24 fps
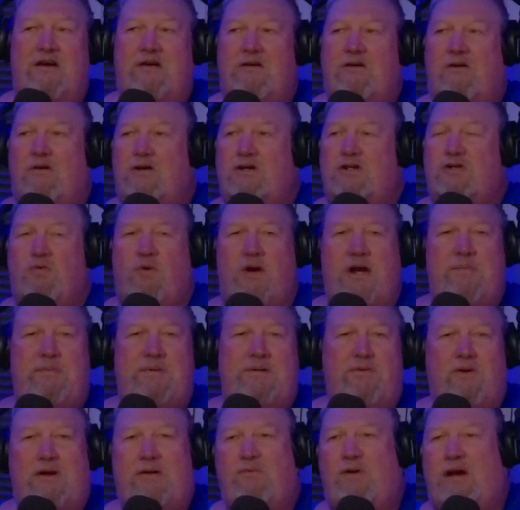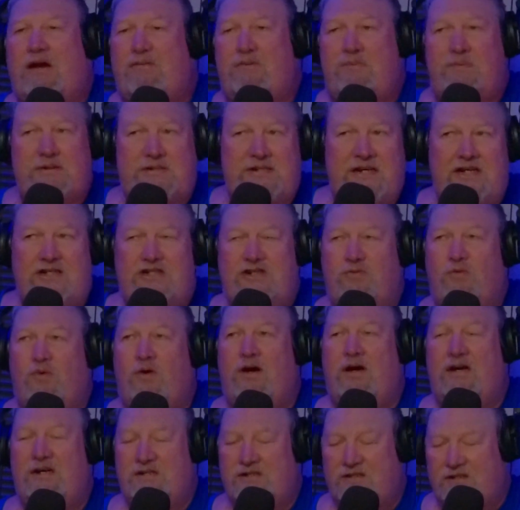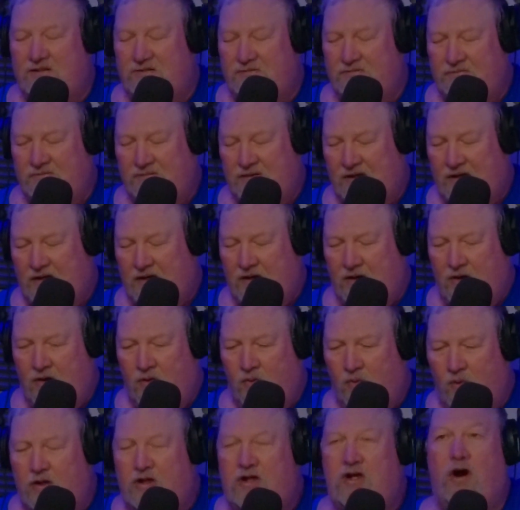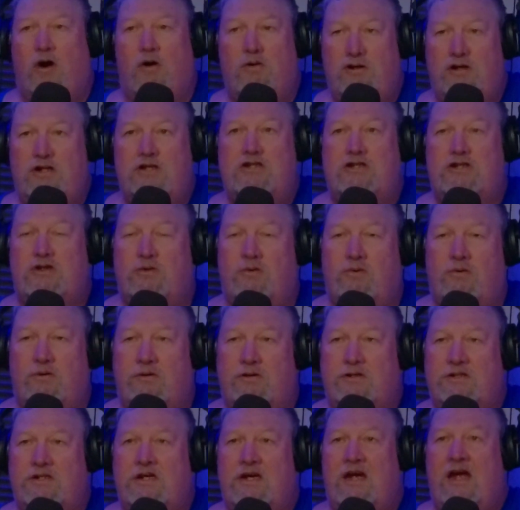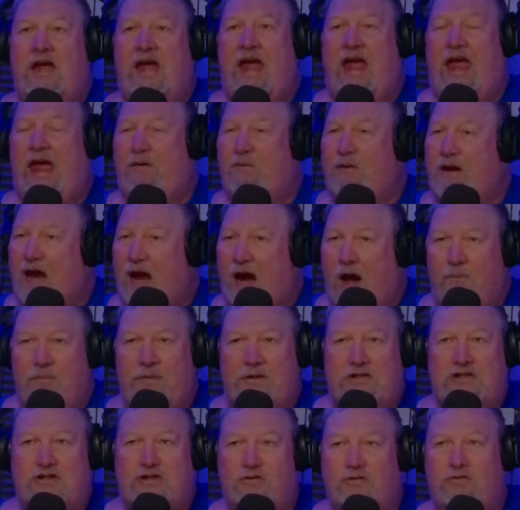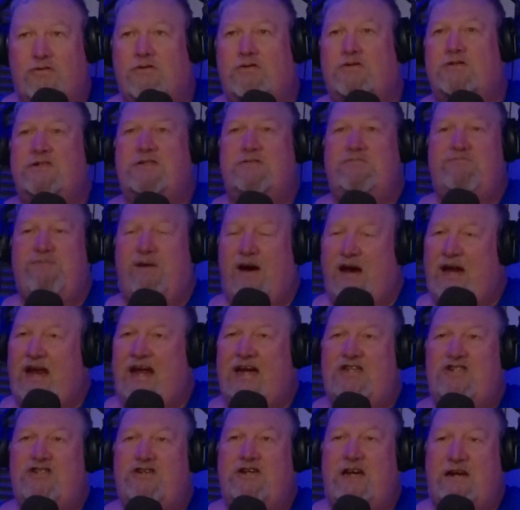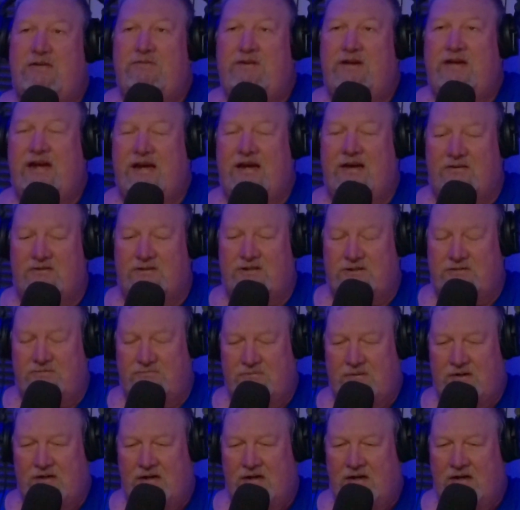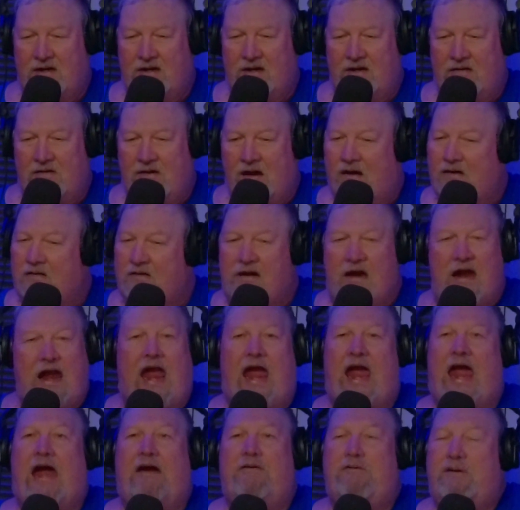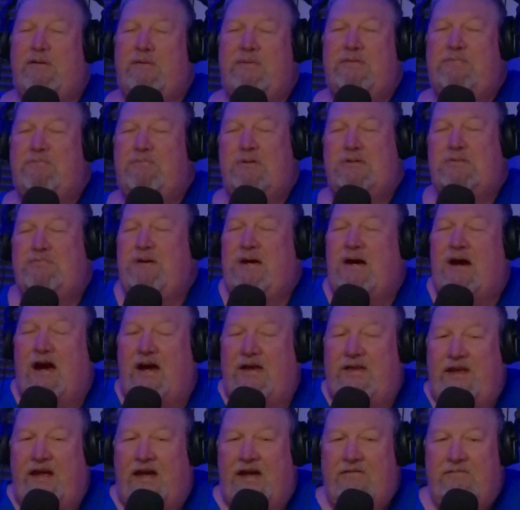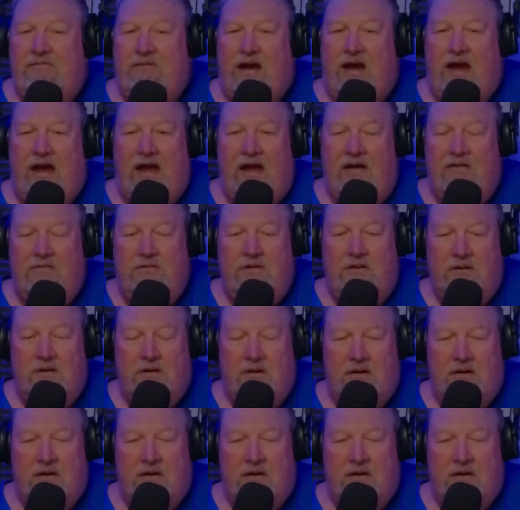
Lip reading: or 20%, whatever percentage it was, would go to the schools and would help the schools financially and everything else. Everybody was behind that. And